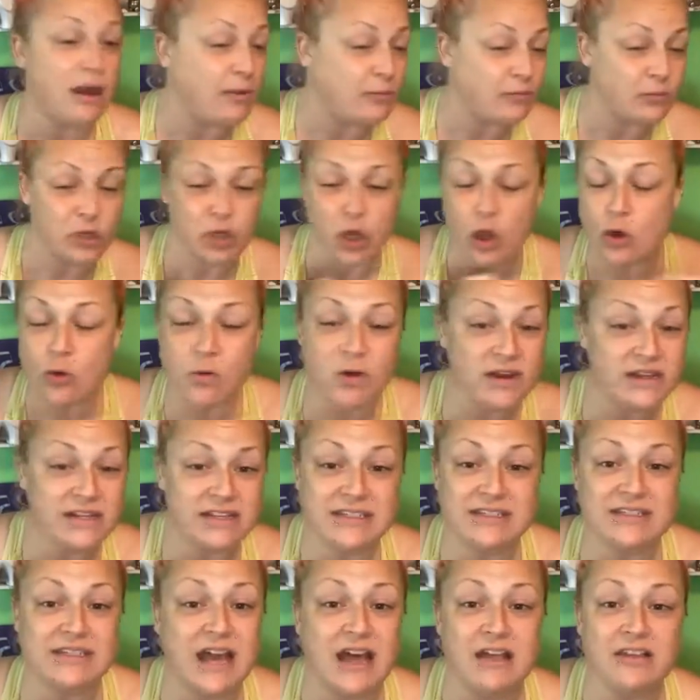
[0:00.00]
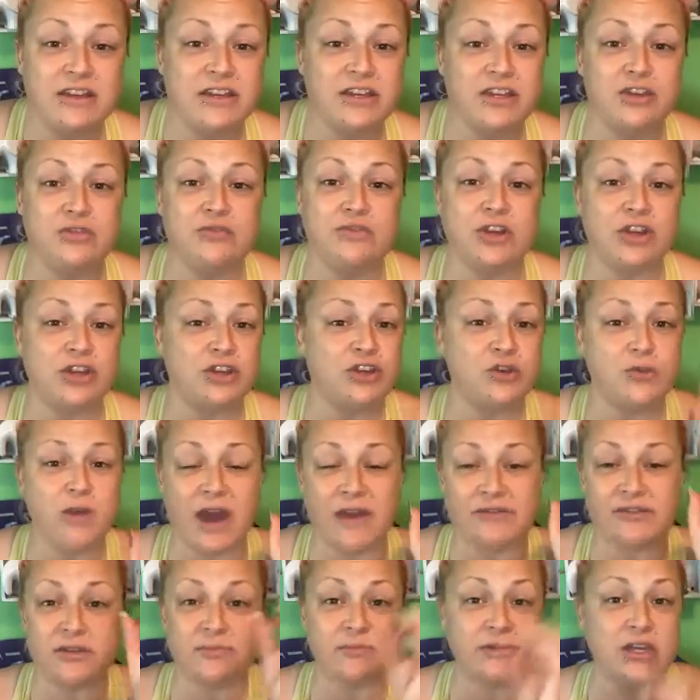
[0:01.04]
No one is telling you that you
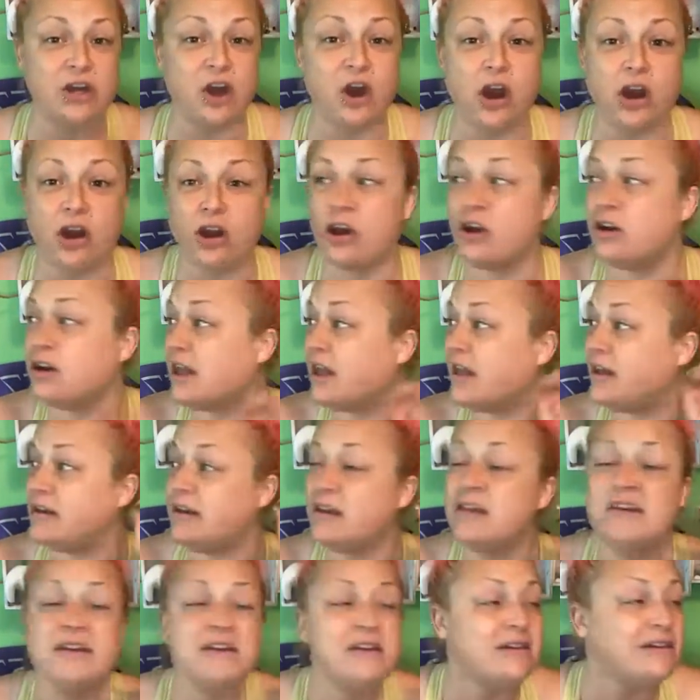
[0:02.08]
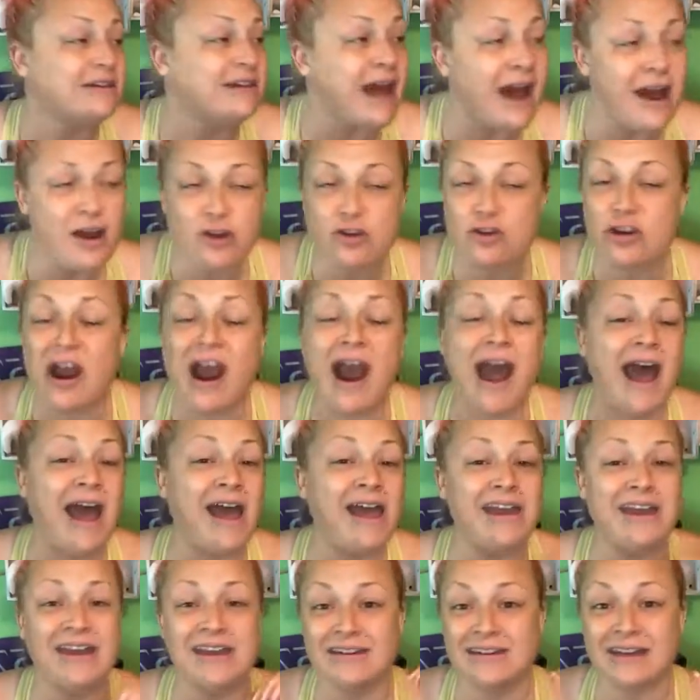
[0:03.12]
have to be hard and not
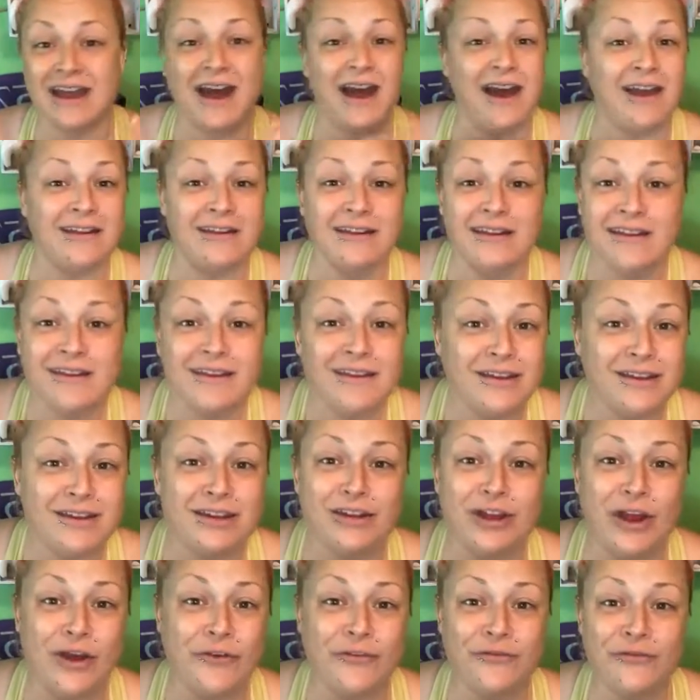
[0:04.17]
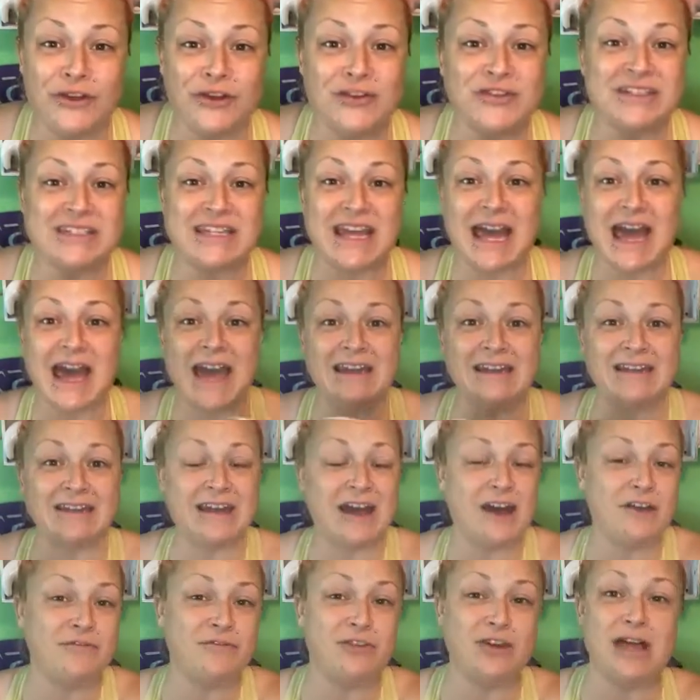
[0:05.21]
cry and not, feel sad and
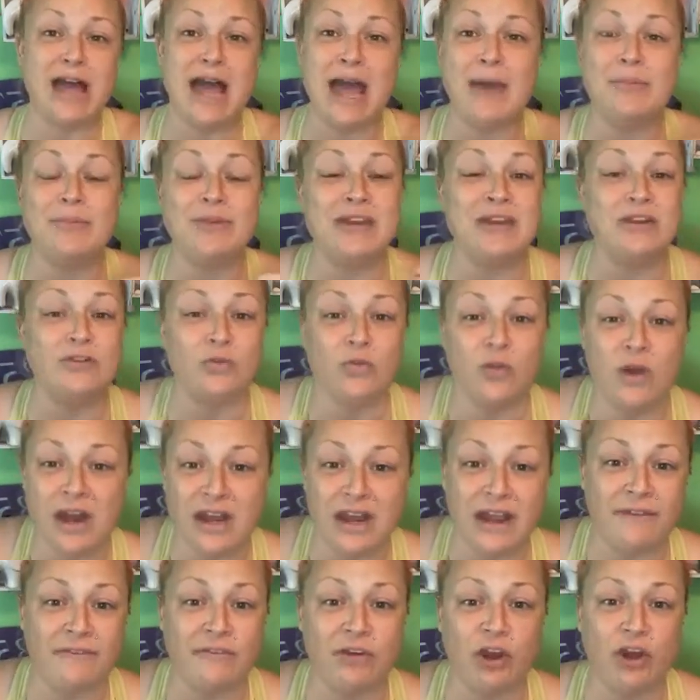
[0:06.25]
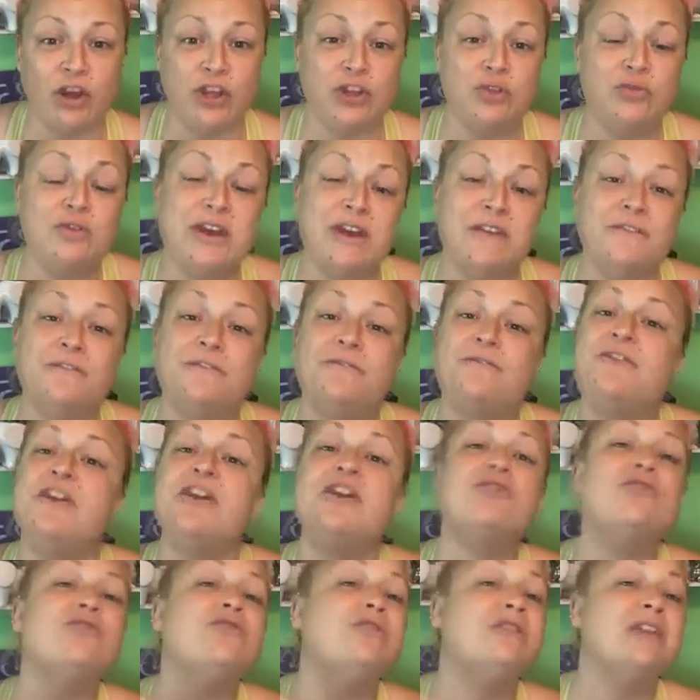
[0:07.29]
not feel happy and whatever. You can
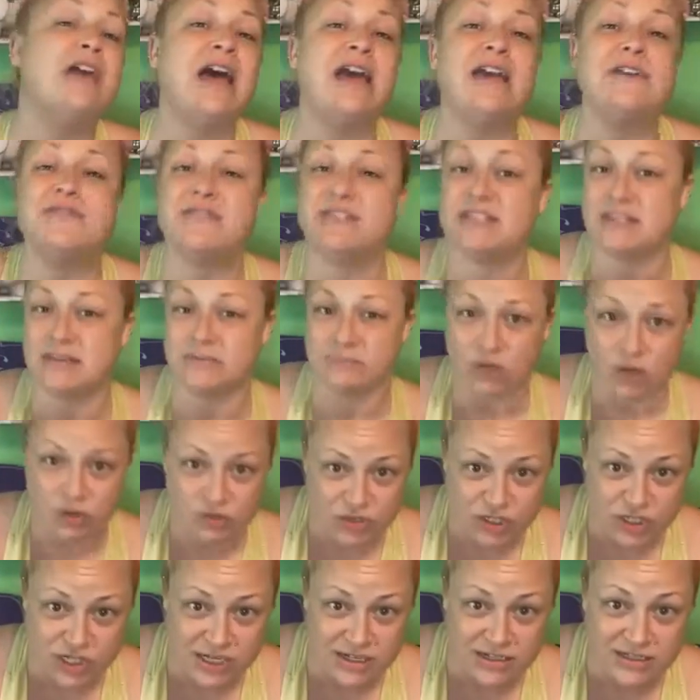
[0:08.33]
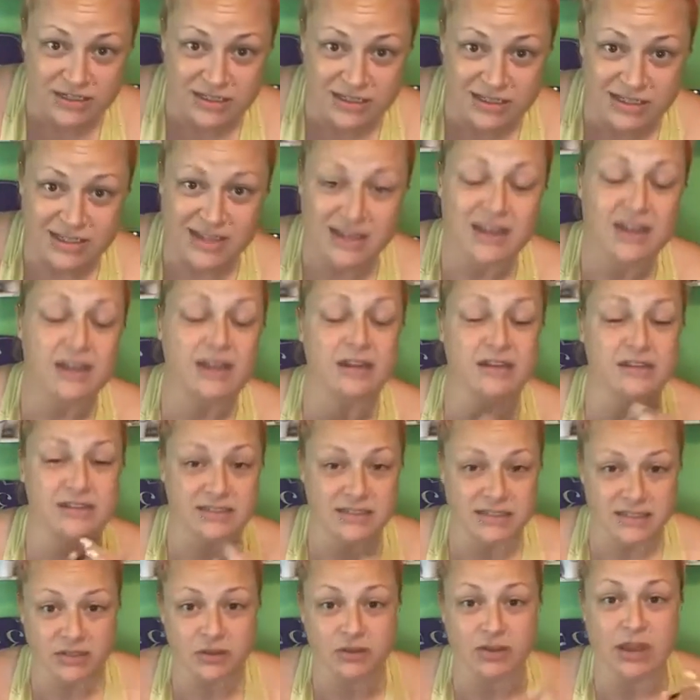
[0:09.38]
feel life's emotions and
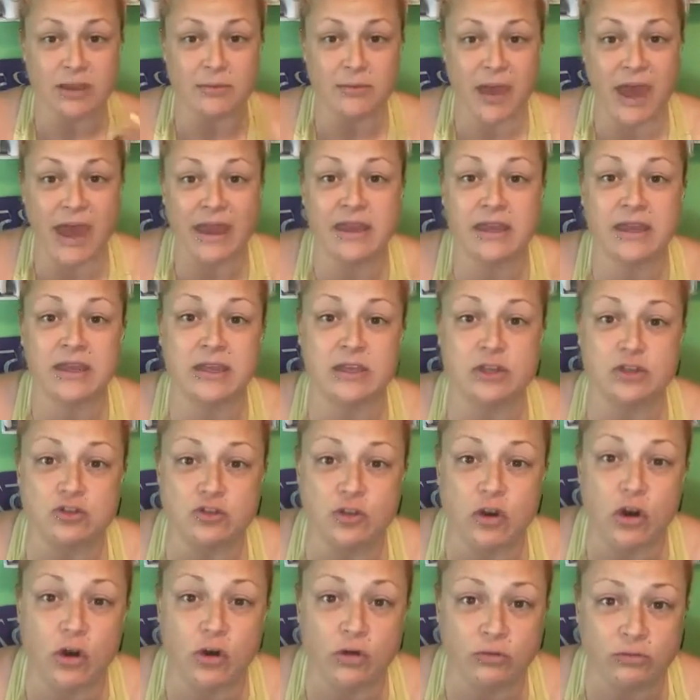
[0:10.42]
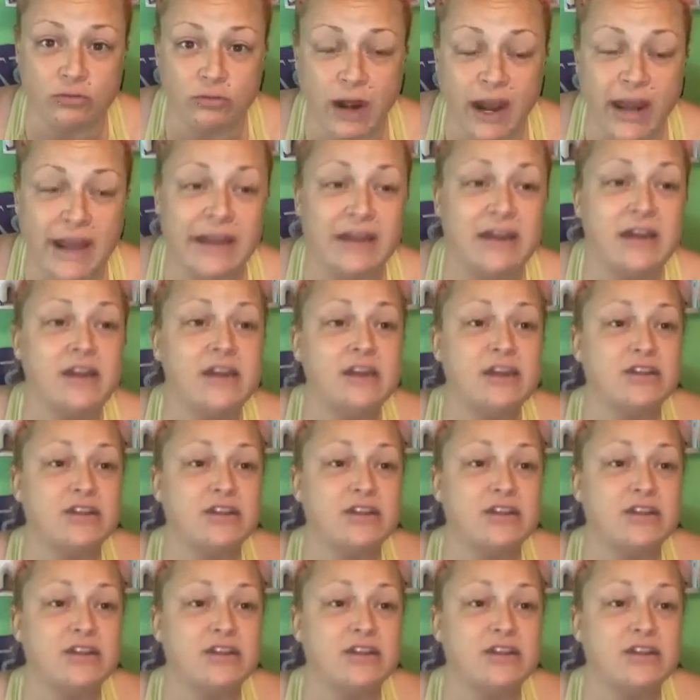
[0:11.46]
still get back in control, right?